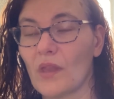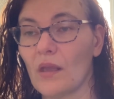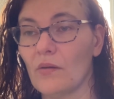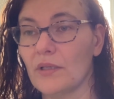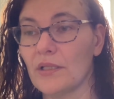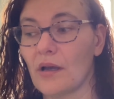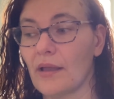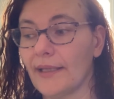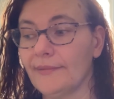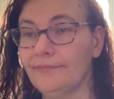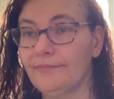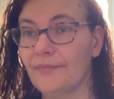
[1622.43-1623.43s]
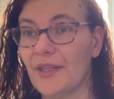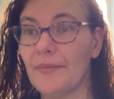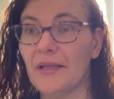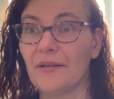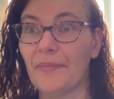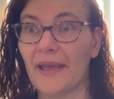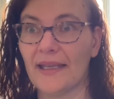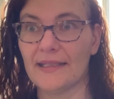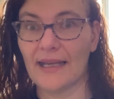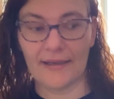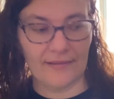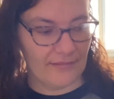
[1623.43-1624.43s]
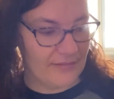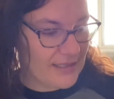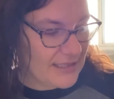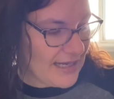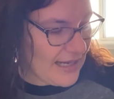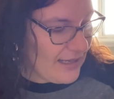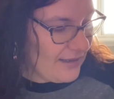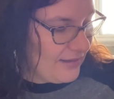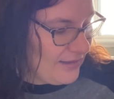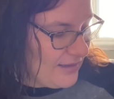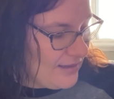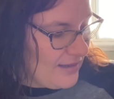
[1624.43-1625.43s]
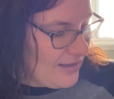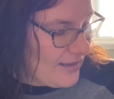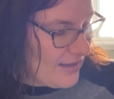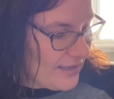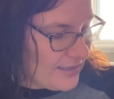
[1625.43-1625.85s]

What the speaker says: what do you call it? The Milkmaid done today. At